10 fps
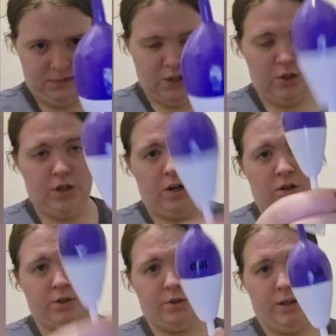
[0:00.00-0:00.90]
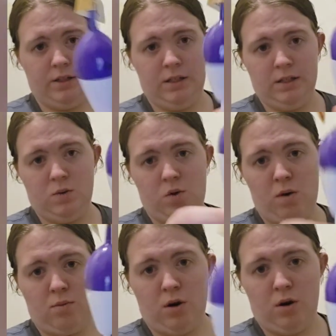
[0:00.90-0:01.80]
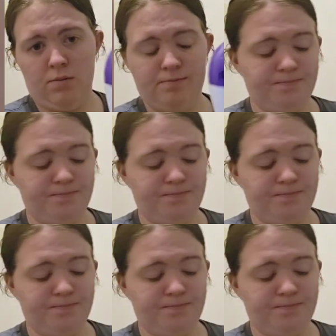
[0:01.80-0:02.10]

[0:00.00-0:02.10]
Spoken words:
You can also get these at Walmart.